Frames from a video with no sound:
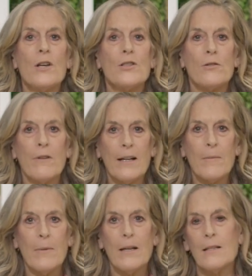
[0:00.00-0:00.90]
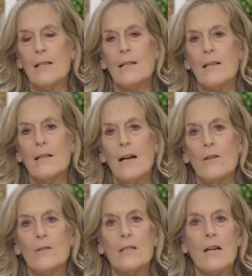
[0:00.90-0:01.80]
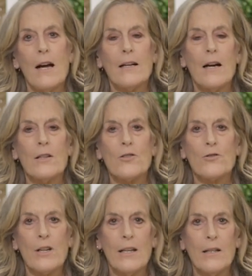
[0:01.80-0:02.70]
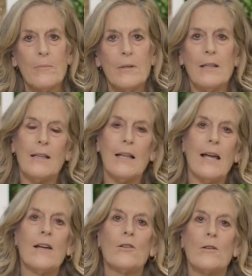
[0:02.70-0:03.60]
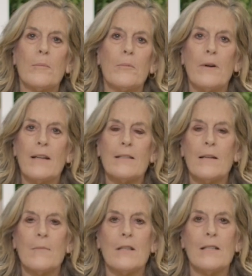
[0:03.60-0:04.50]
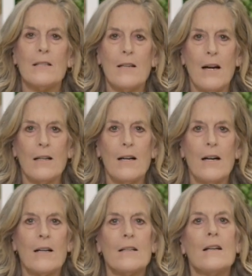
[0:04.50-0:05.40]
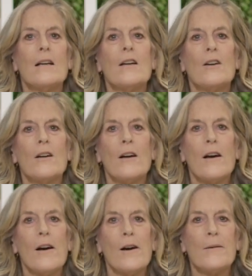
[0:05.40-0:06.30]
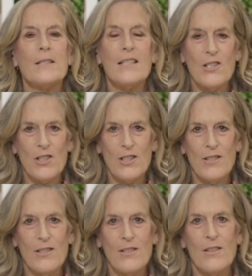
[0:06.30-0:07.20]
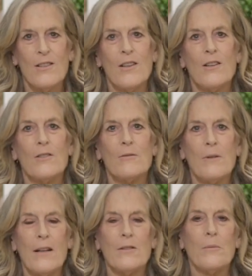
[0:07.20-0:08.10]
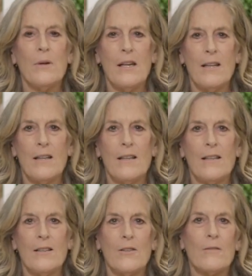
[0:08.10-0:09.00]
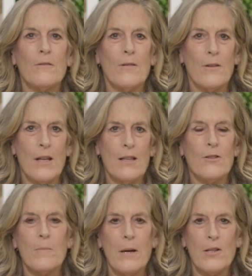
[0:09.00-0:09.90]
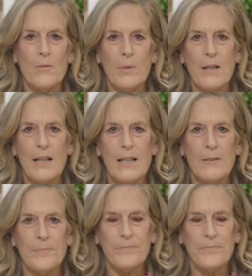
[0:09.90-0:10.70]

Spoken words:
to recommend not only daikon drink, but that they incorporate some of these daikon dishes throughout the week in their menu planning.